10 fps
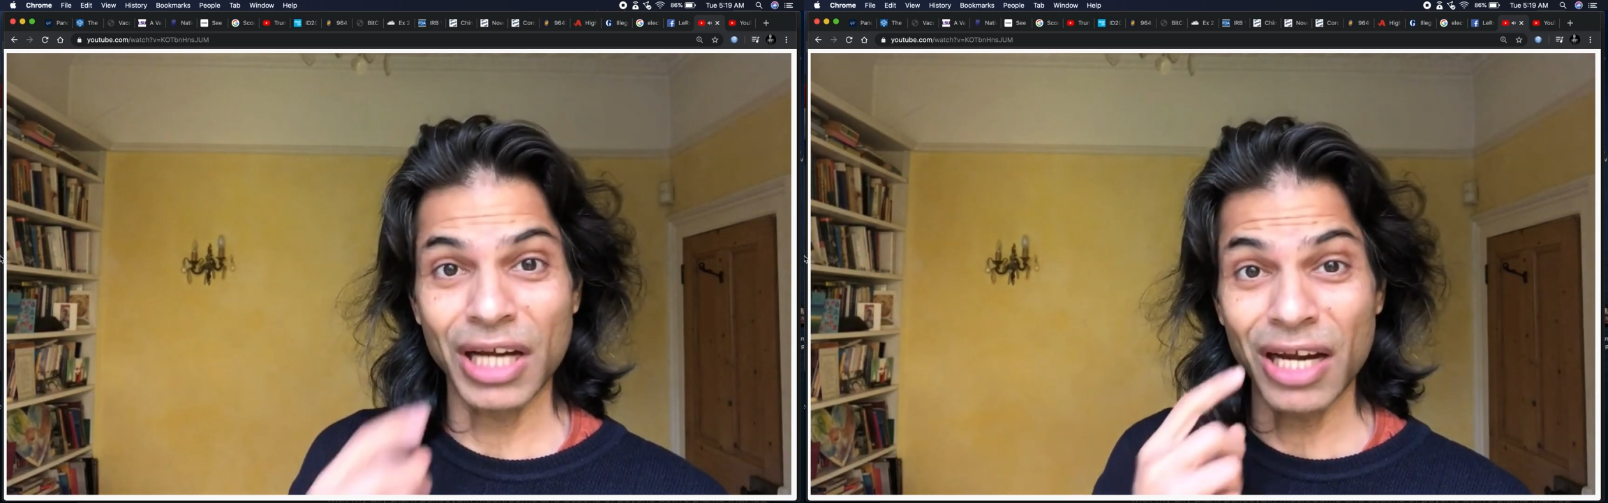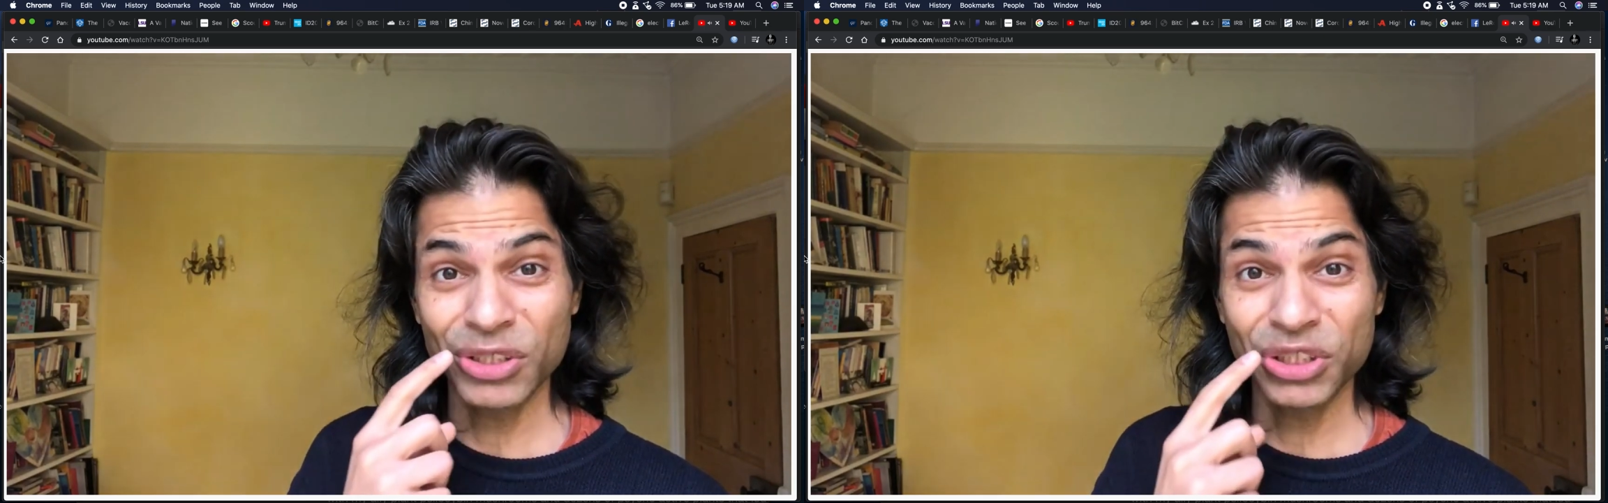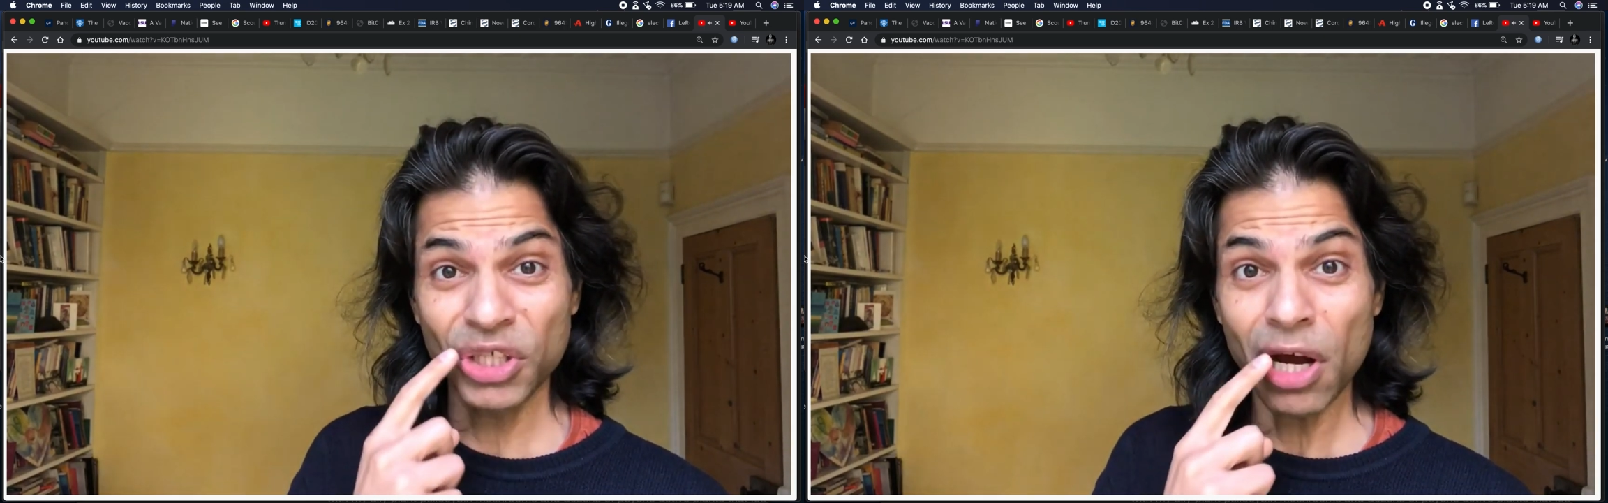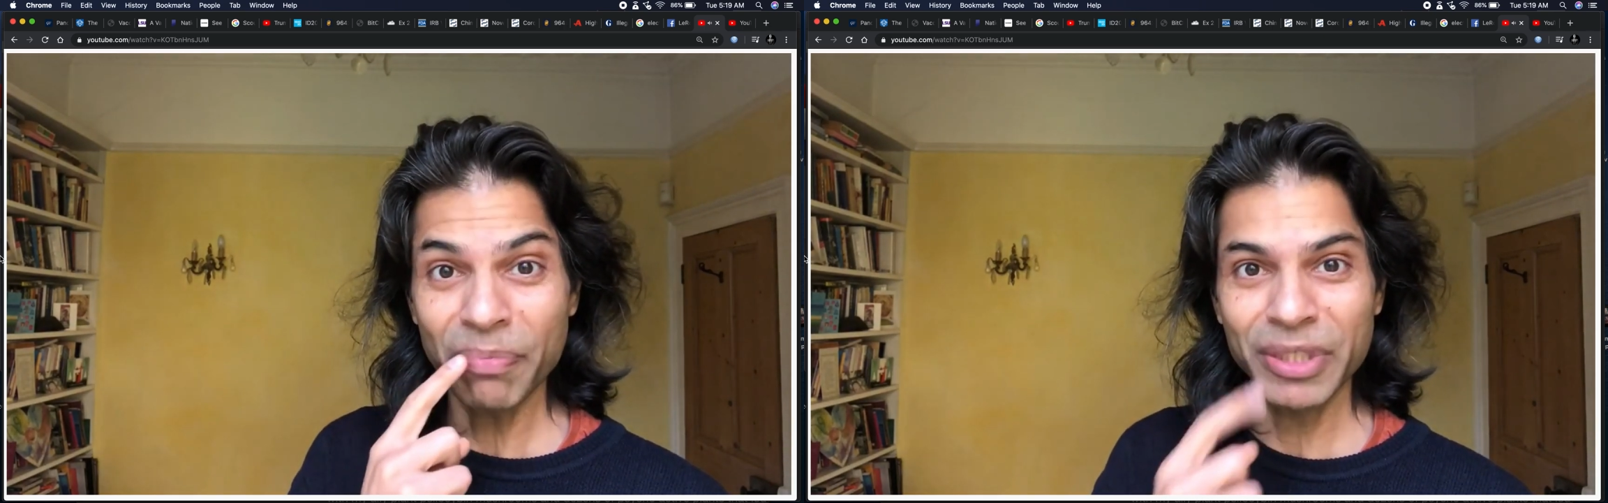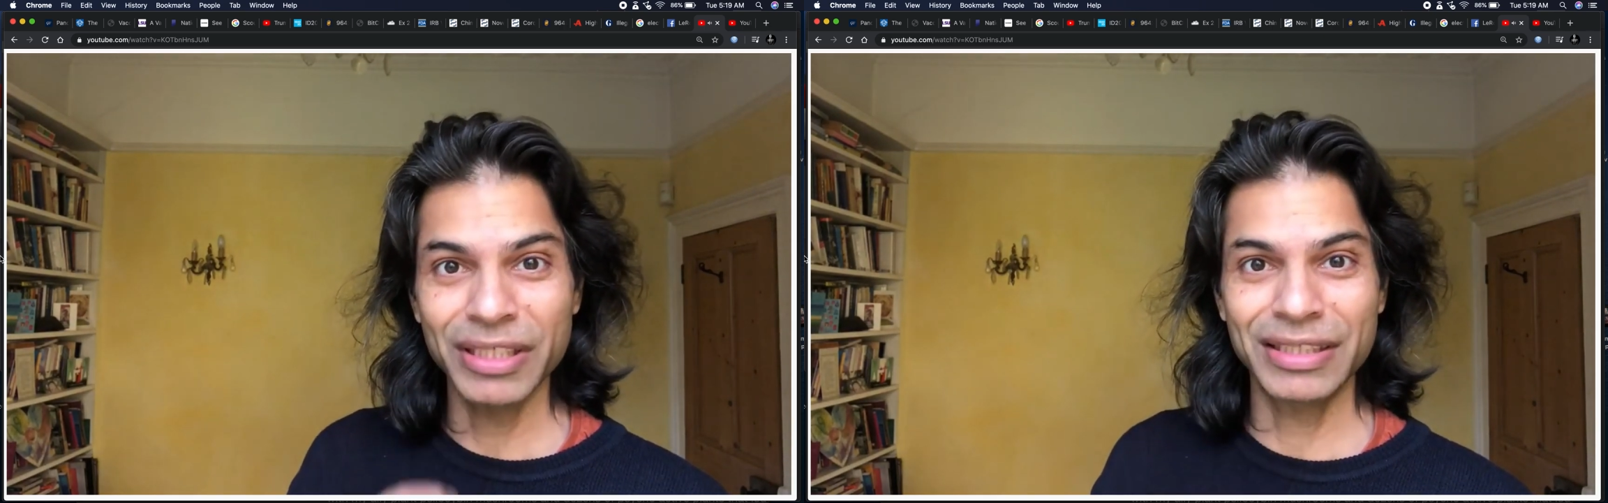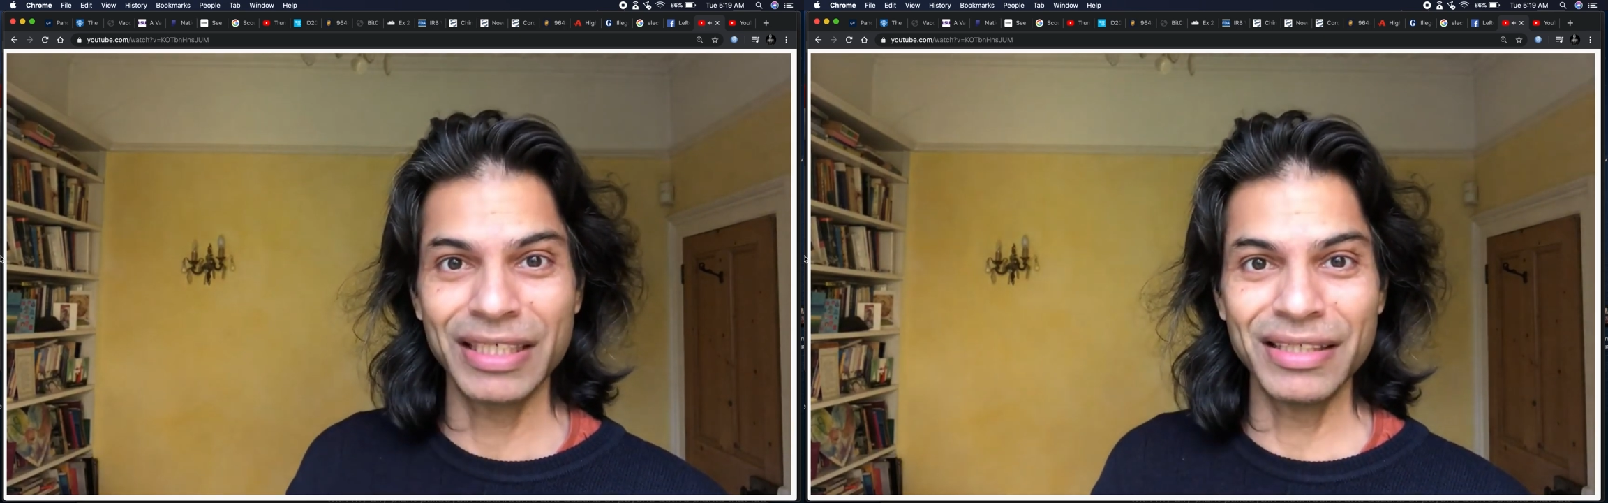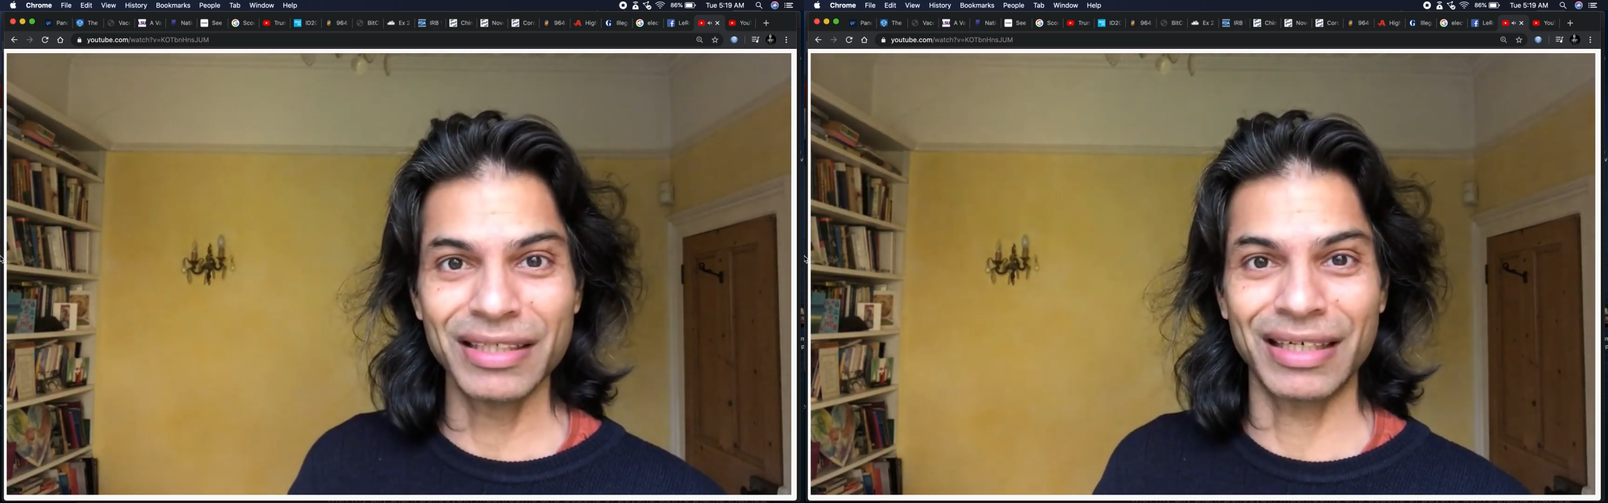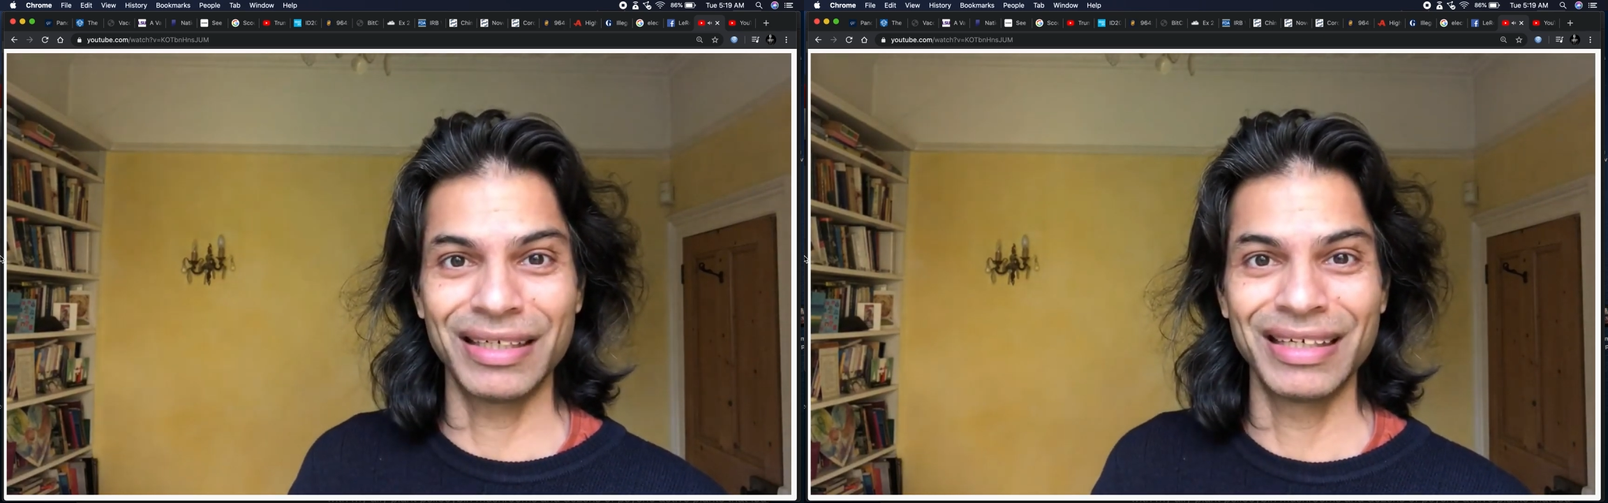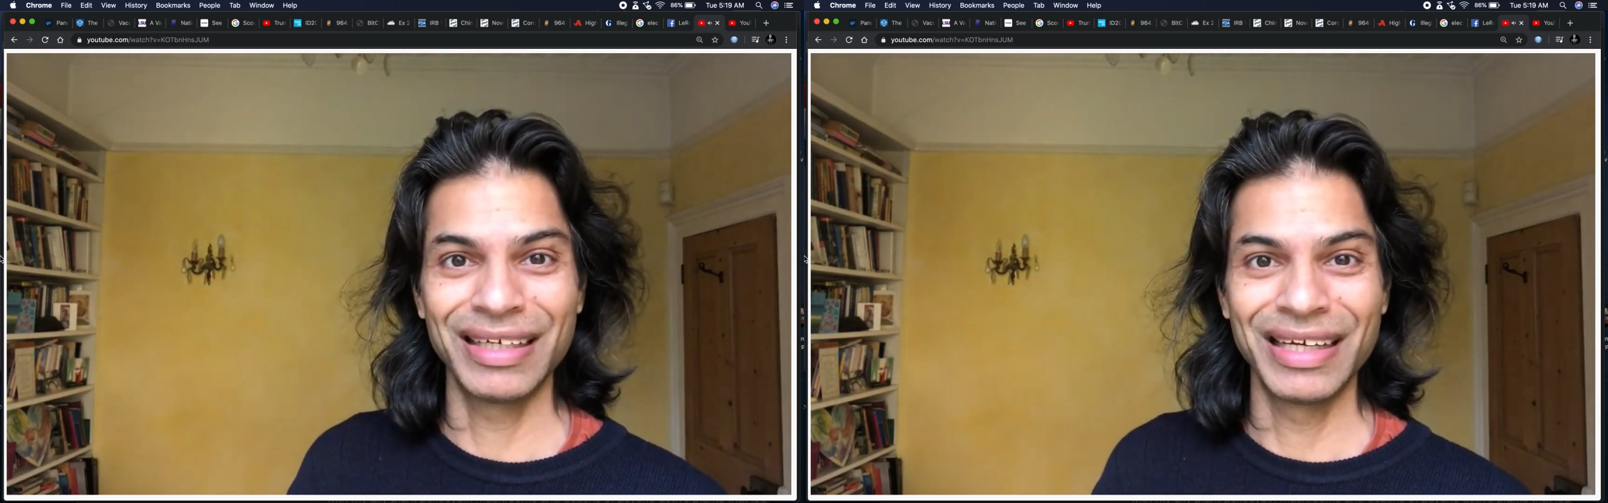how sharp their teeth are?